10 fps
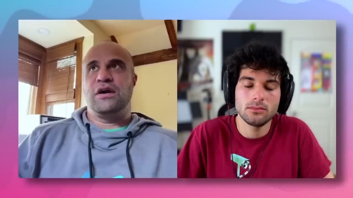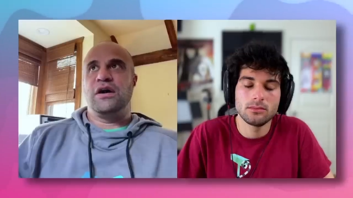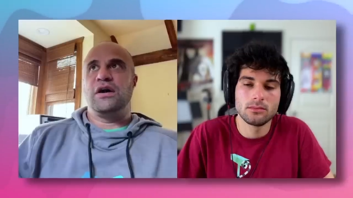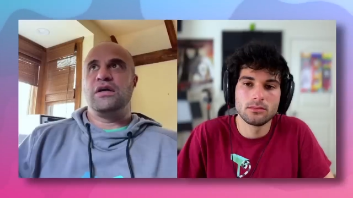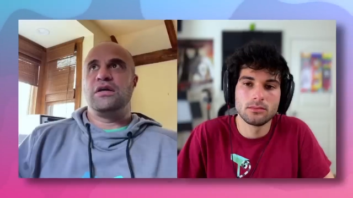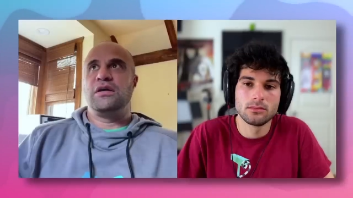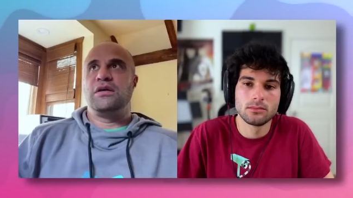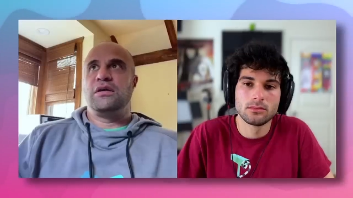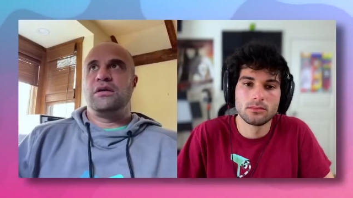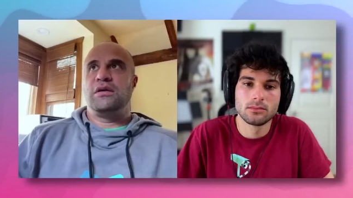Speaker 1: uh,
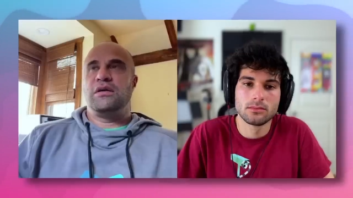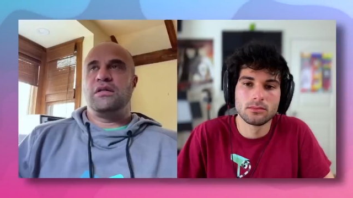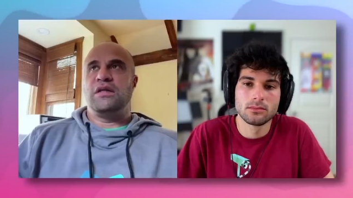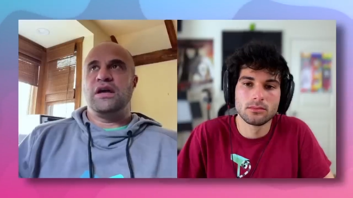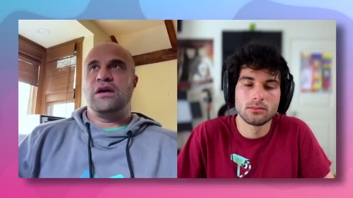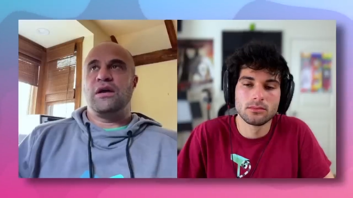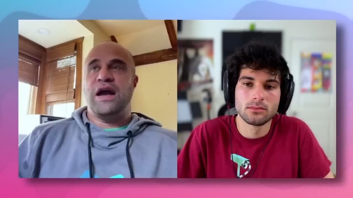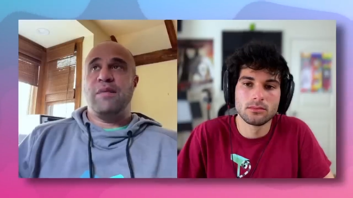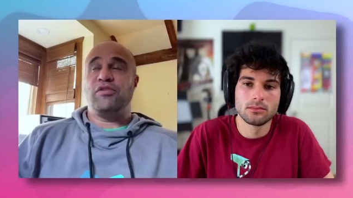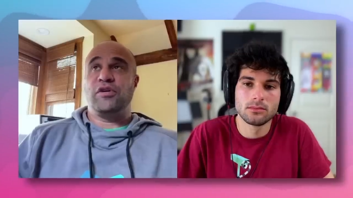that are
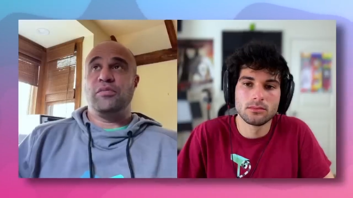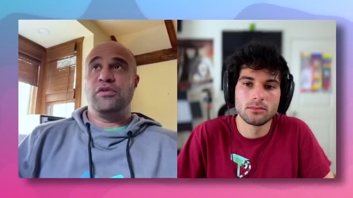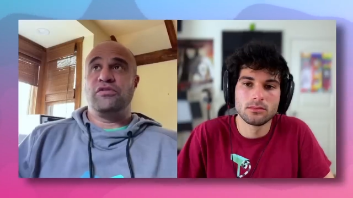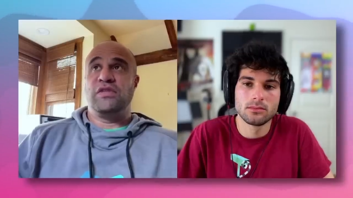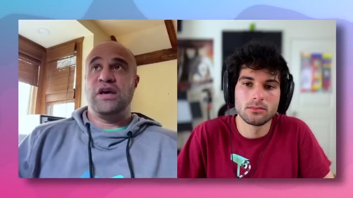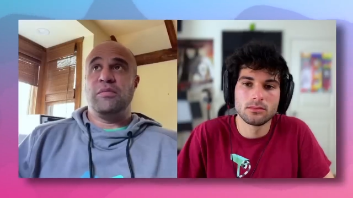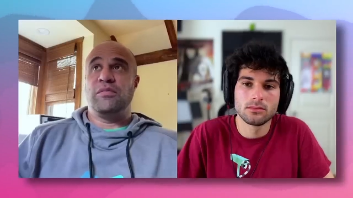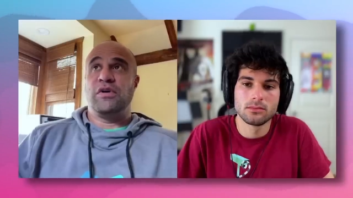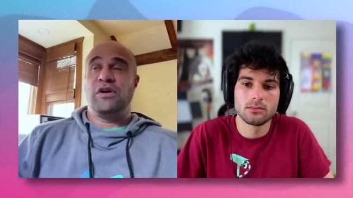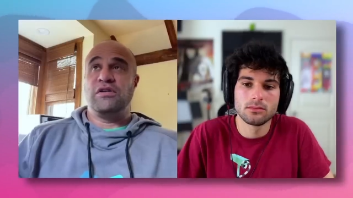applicable to
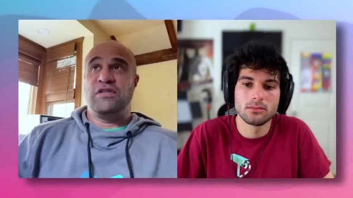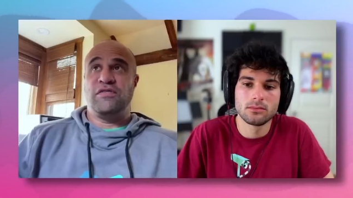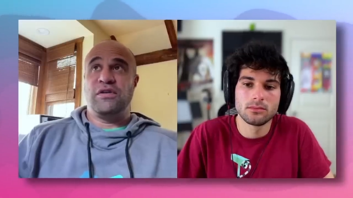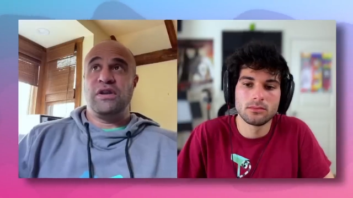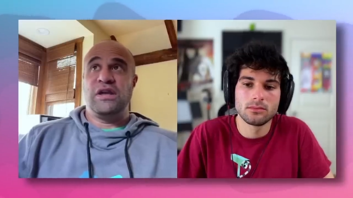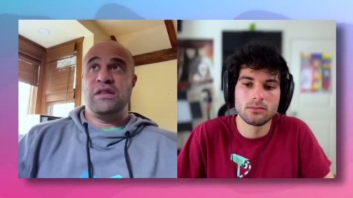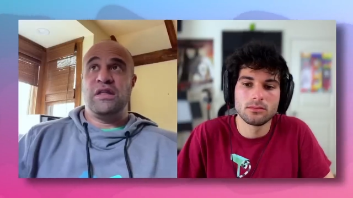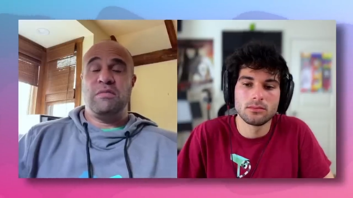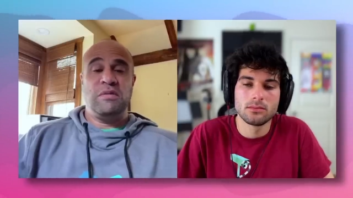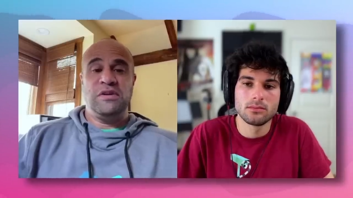them are different,
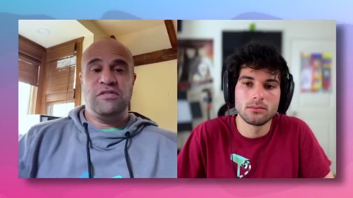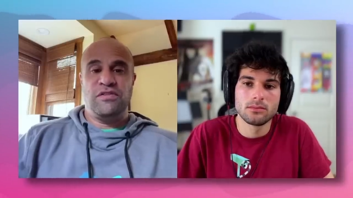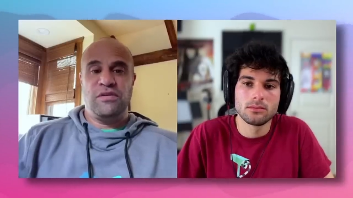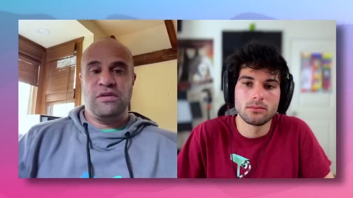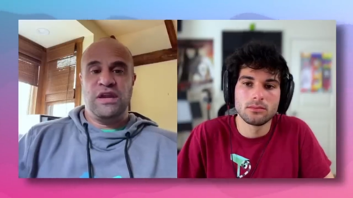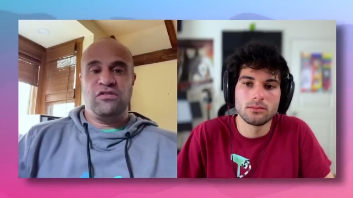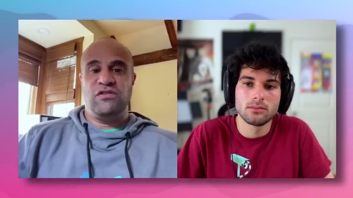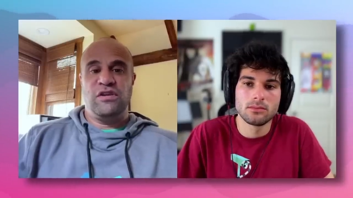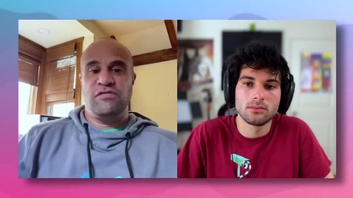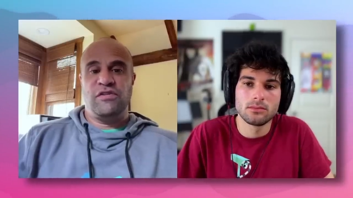and they may be different
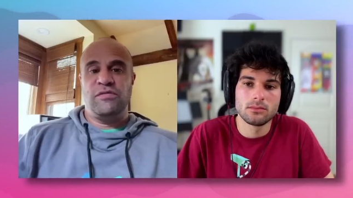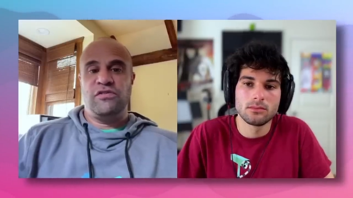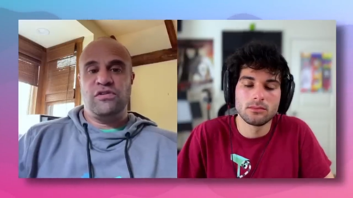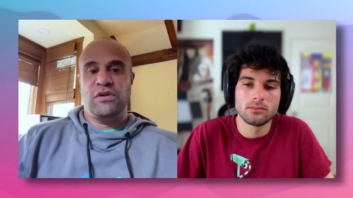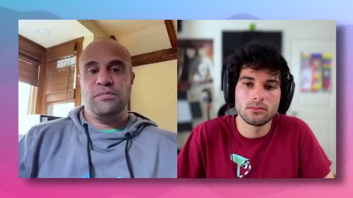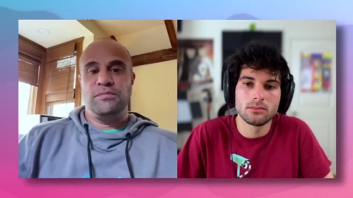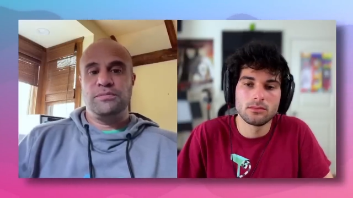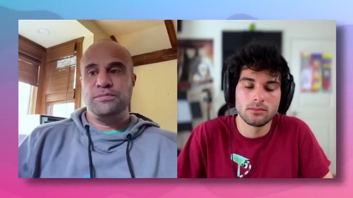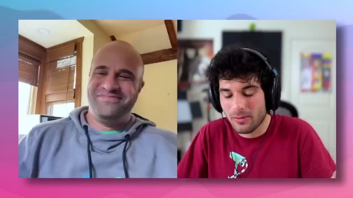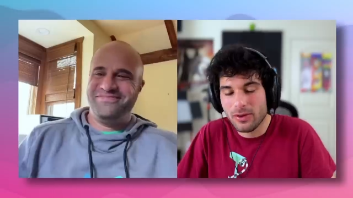next year from this year.
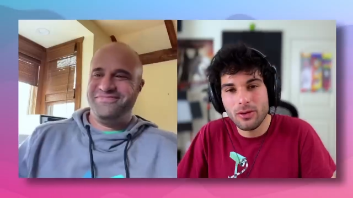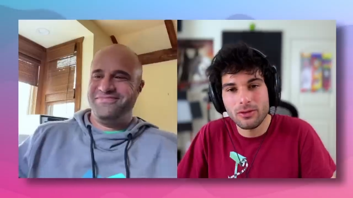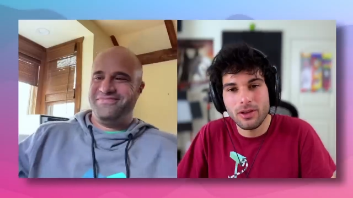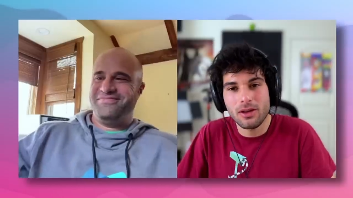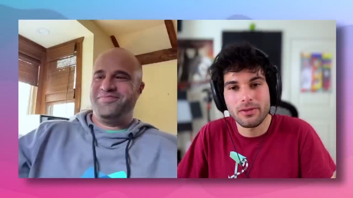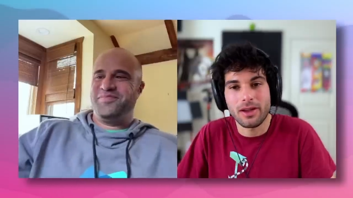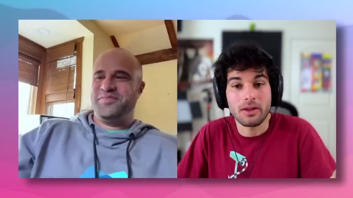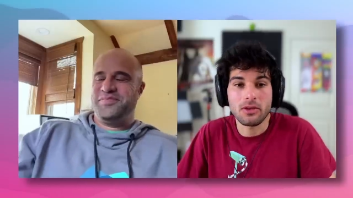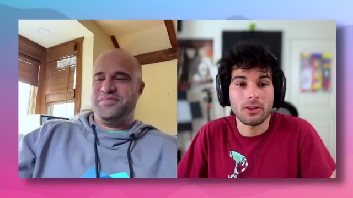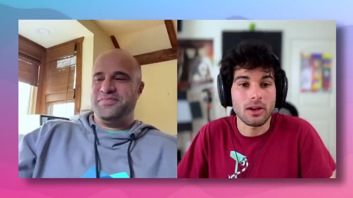
Speaker 2: For yourself, uh,
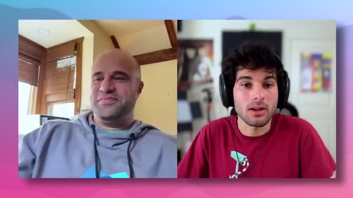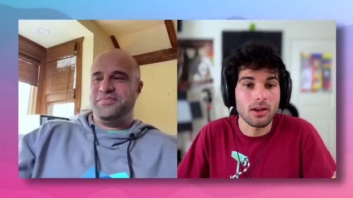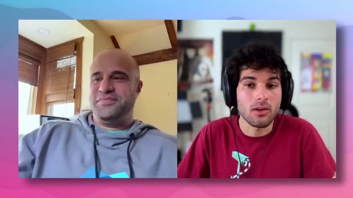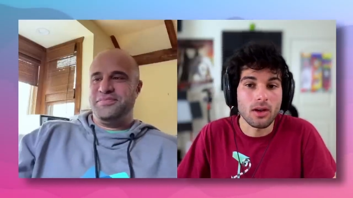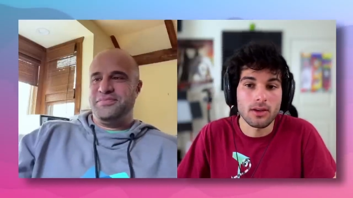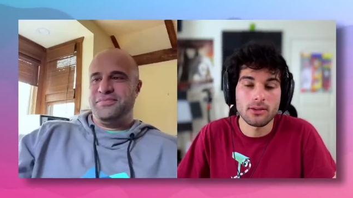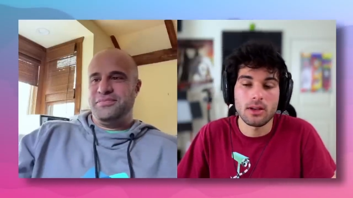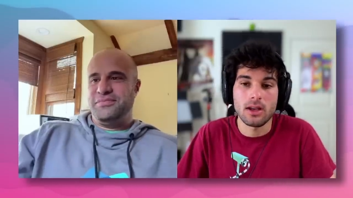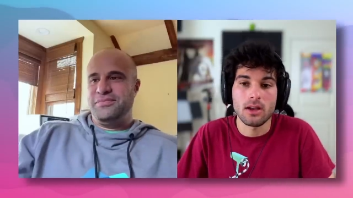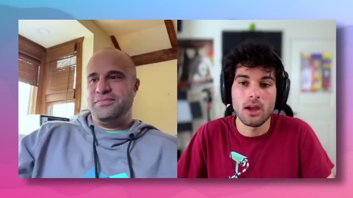just out of
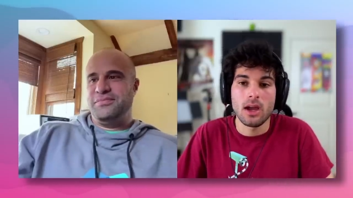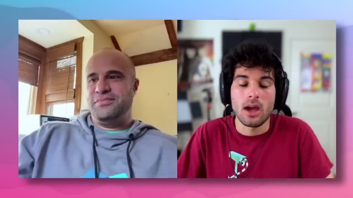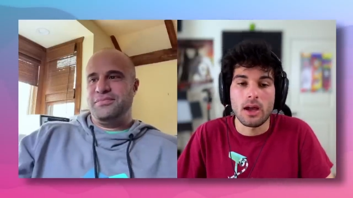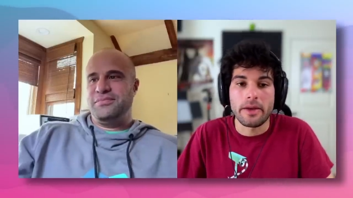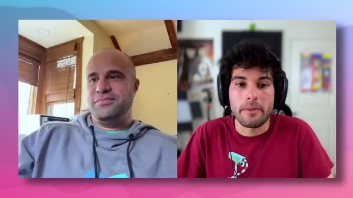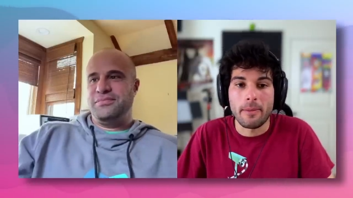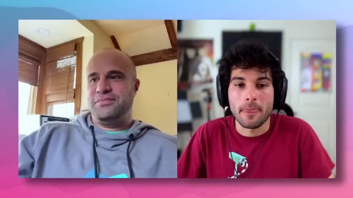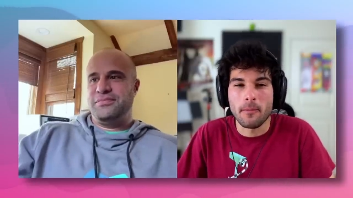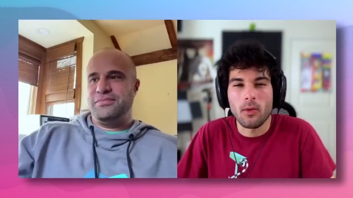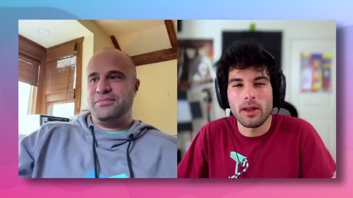curiosity, um,
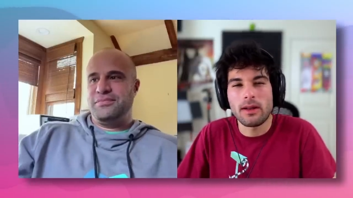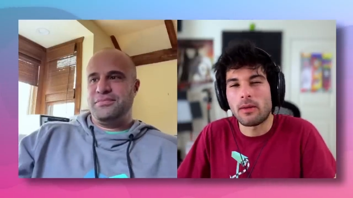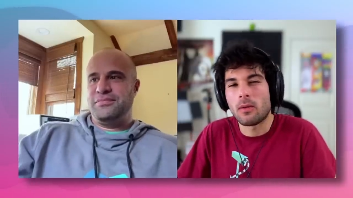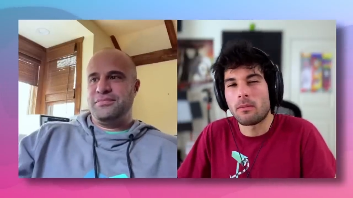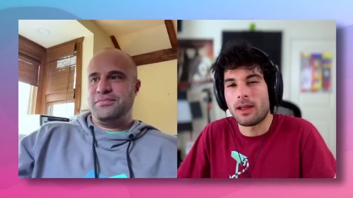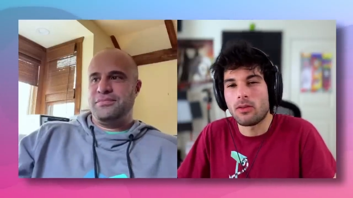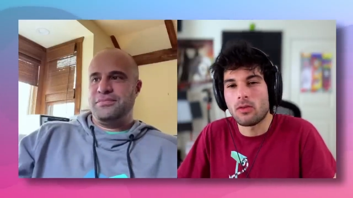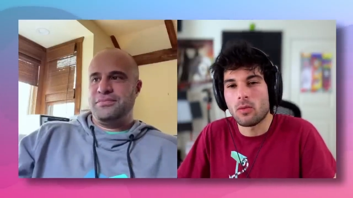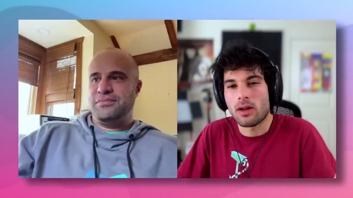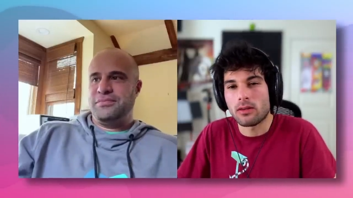what made you
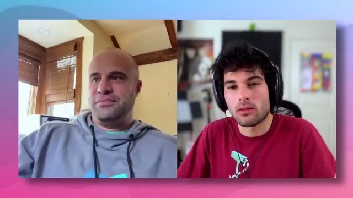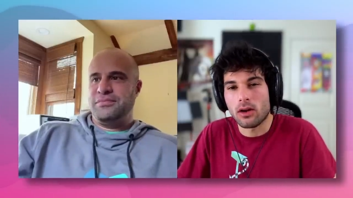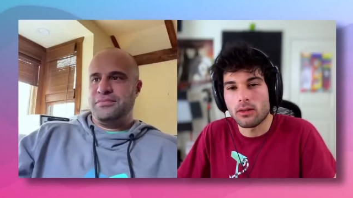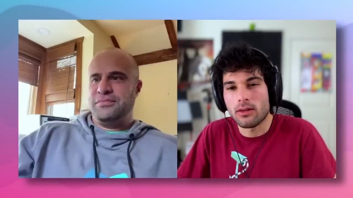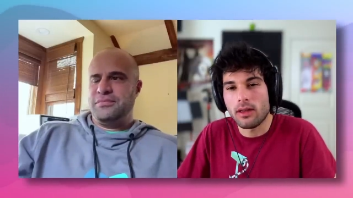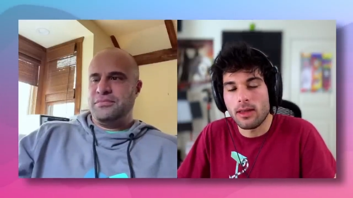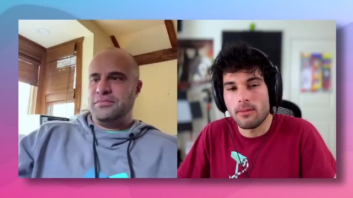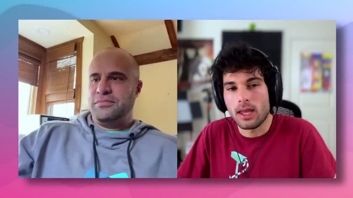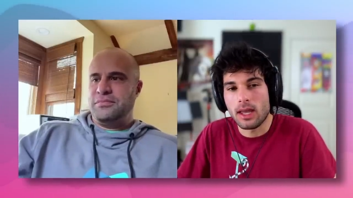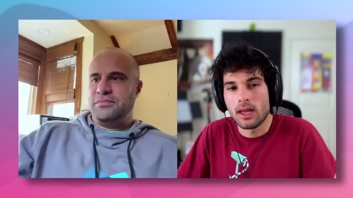want to start Delete
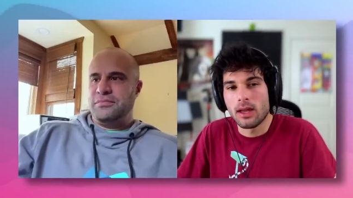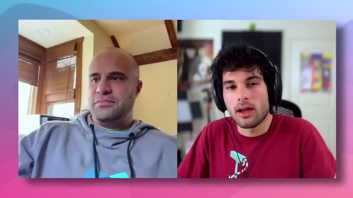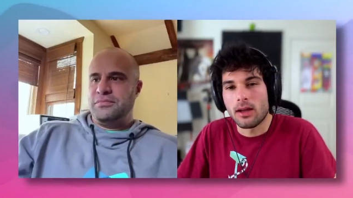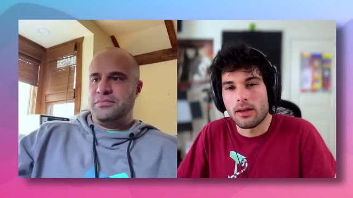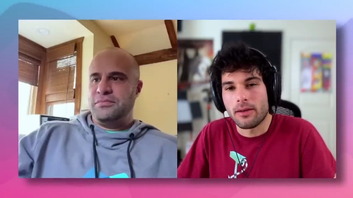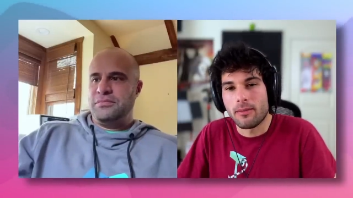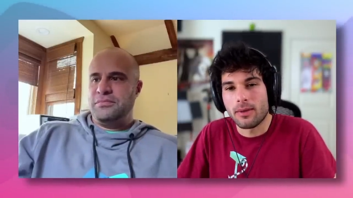Me? Um,